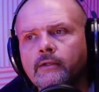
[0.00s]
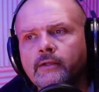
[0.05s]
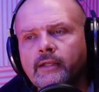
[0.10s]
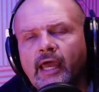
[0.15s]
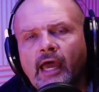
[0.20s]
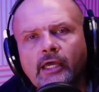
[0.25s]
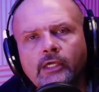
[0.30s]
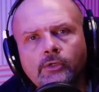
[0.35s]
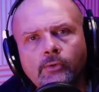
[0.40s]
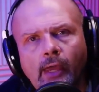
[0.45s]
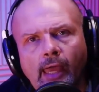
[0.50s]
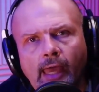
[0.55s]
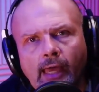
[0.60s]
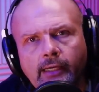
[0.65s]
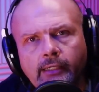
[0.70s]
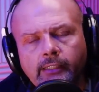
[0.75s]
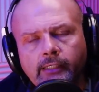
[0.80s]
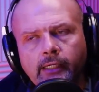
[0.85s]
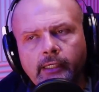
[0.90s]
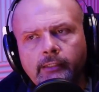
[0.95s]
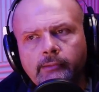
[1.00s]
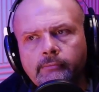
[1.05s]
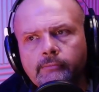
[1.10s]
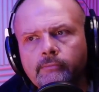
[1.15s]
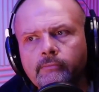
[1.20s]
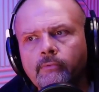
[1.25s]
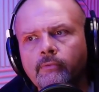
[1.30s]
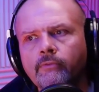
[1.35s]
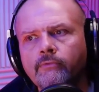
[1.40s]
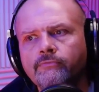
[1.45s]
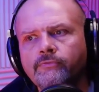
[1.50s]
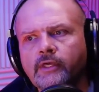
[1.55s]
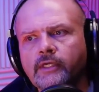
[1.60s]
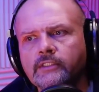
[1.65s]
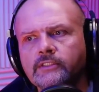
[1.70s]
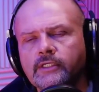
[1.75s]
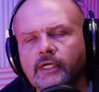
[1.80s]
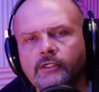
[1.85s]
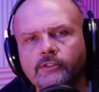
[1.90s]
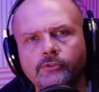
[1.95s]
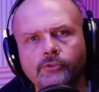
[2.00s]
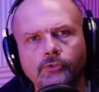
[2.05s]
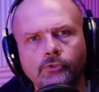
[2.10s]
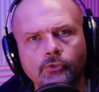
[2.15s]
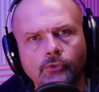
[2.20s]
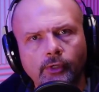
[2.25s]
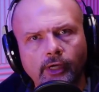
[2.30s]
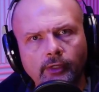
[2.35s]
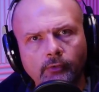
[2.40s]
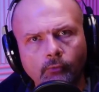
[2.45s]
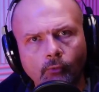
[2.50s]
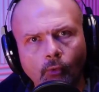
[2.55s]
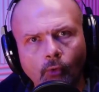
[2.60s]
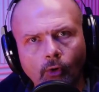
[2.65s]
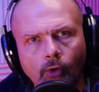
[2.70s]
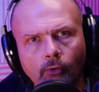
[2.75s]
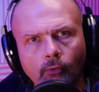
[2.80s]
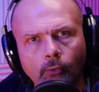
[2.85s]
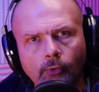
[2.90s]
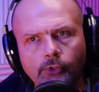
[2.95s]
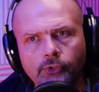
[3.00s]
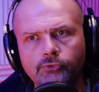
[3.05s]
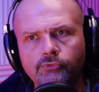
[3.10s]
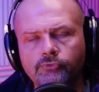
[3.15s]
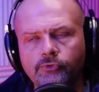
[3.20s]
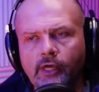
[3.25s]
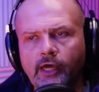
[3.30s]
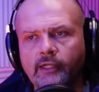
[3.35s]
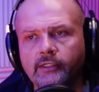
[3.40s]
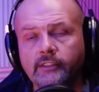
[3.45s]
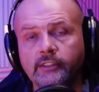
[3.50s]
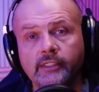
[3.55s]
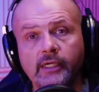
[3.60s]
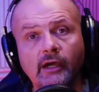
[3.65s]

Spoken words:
Now you add in things like the Ukraine war, where you've got